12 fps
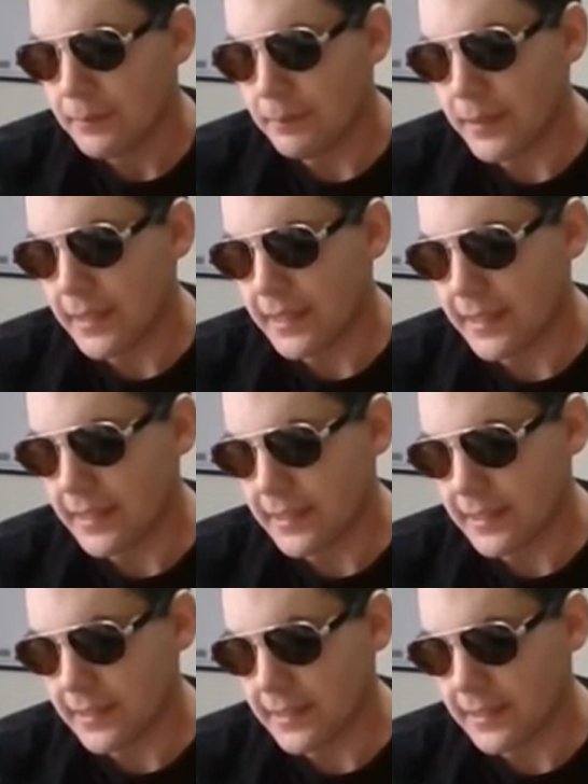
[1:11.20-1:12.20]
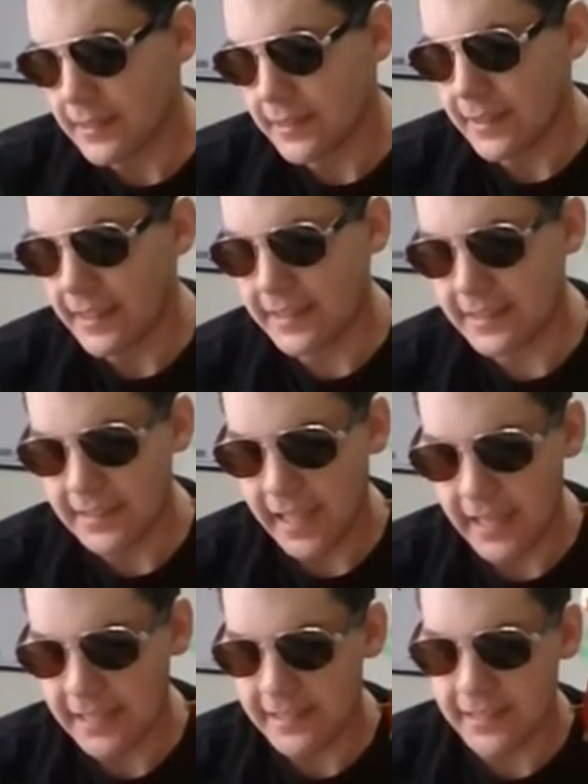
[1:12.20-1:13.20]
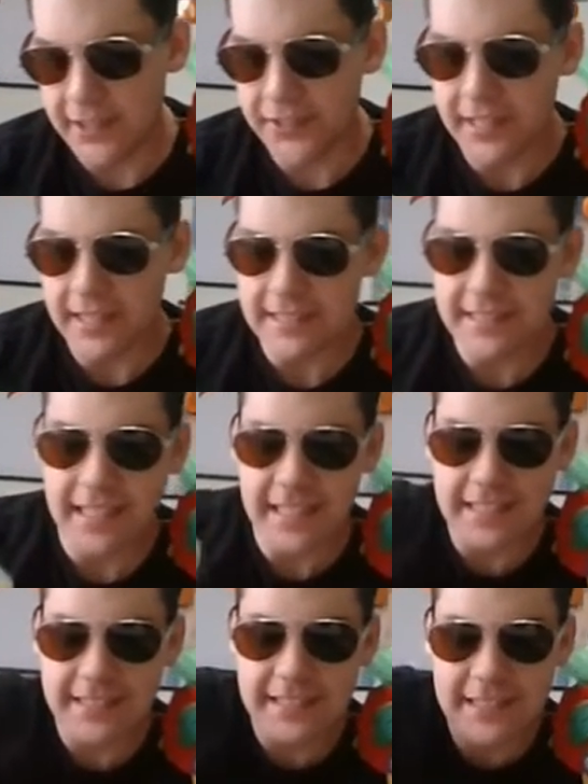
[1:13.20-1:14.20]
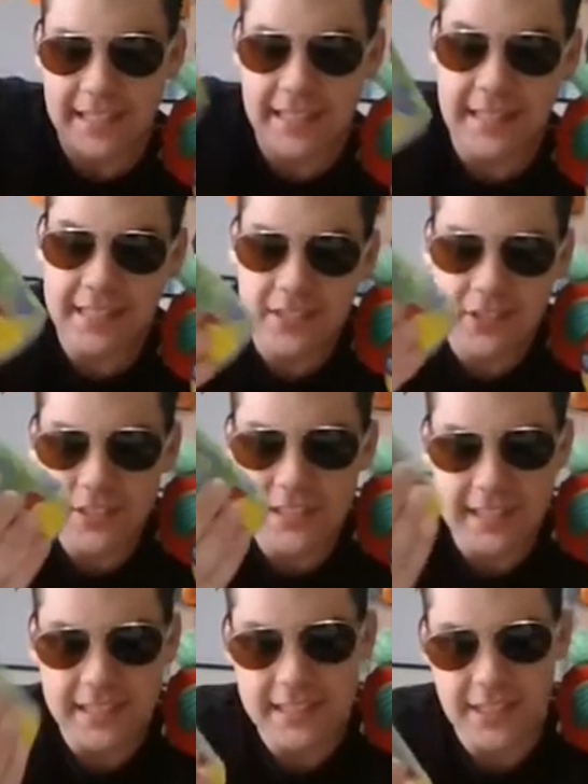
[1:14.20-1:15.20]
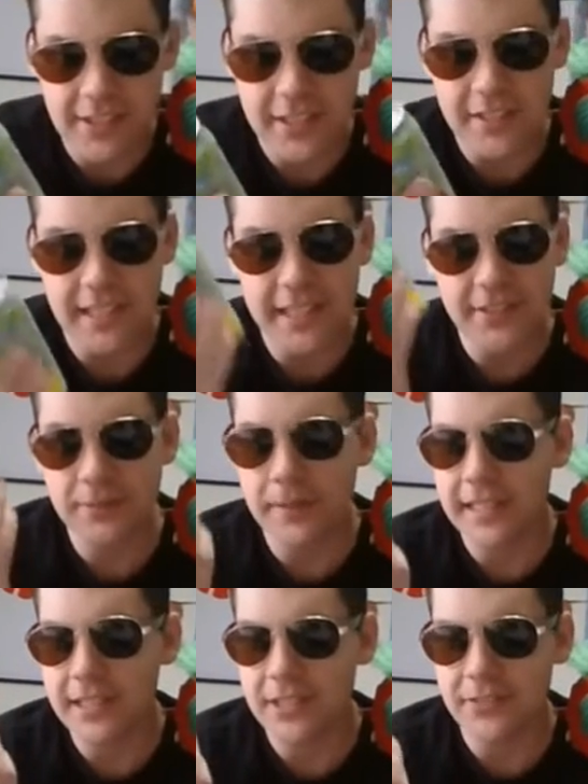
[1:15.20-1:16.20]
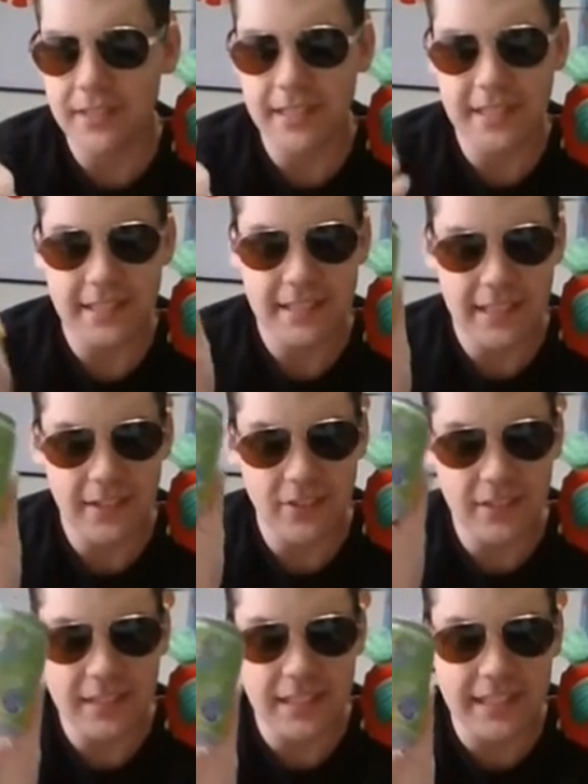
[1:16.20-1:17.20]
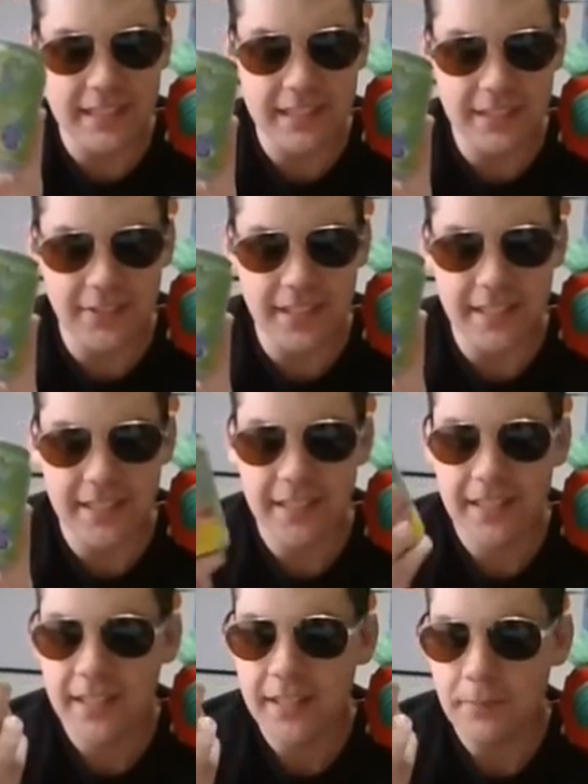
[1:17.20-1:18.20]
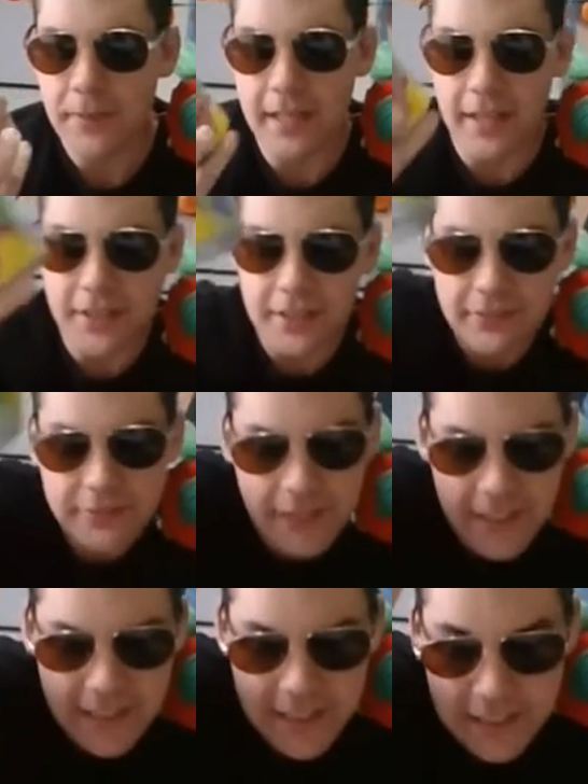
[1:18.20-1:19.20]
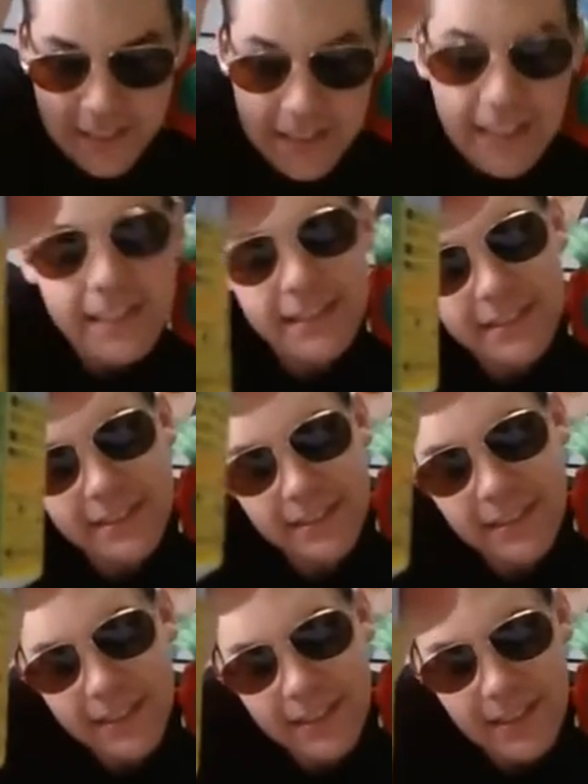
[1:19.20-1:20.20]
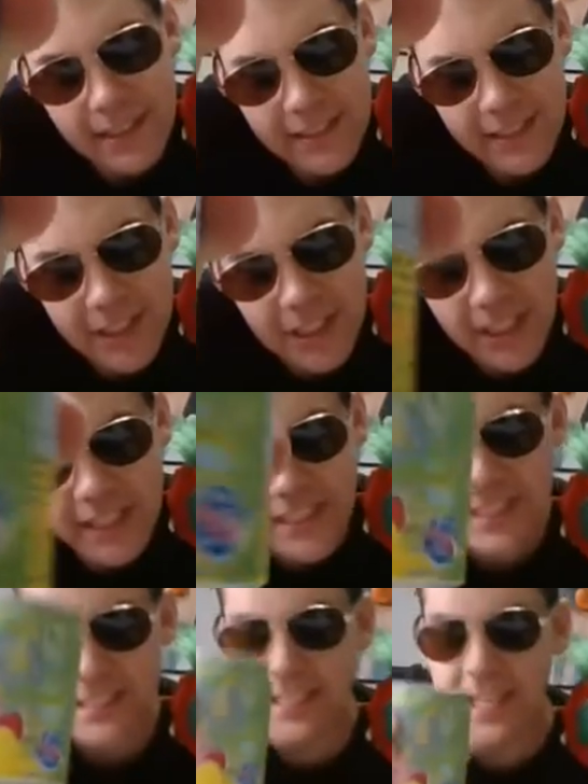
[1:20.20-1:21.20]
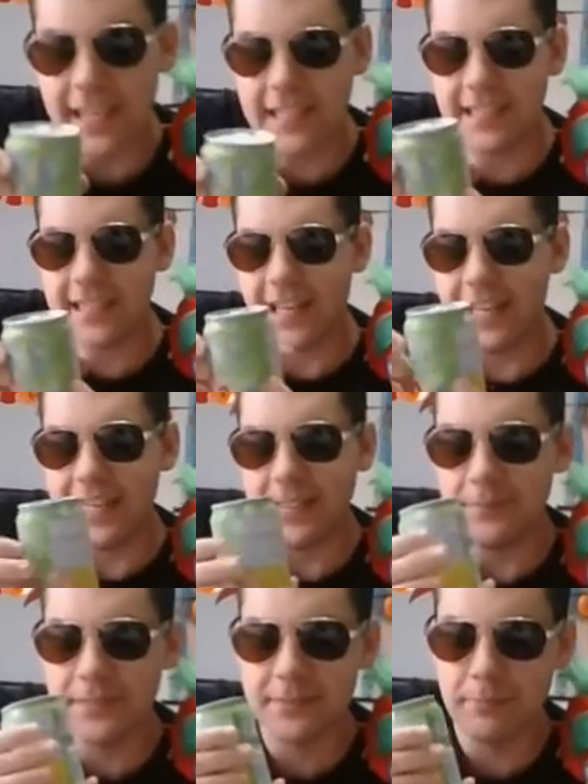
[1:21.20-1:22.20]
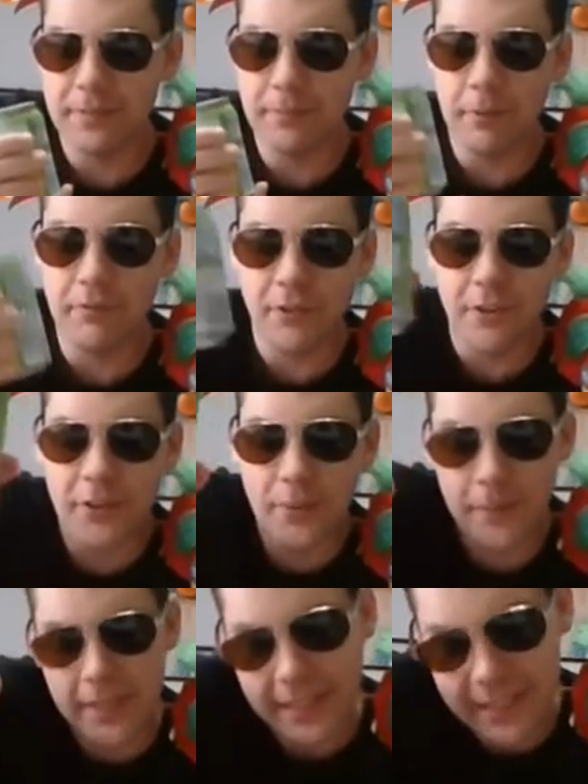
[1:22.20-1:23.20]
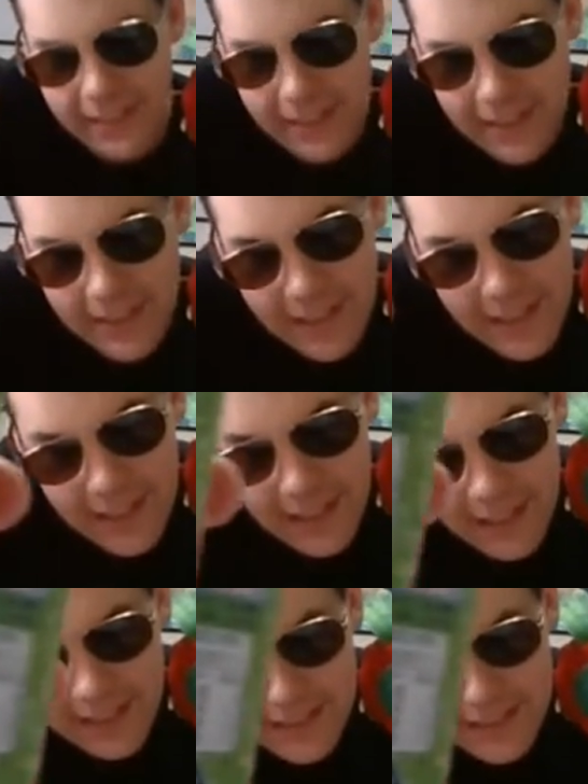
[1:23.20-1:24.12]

but uh, it's I know what it says. This looks like a soda. Okay, here's my issue with this. It looks like a soda, but on the front it says to shake it 10 times before opening it. It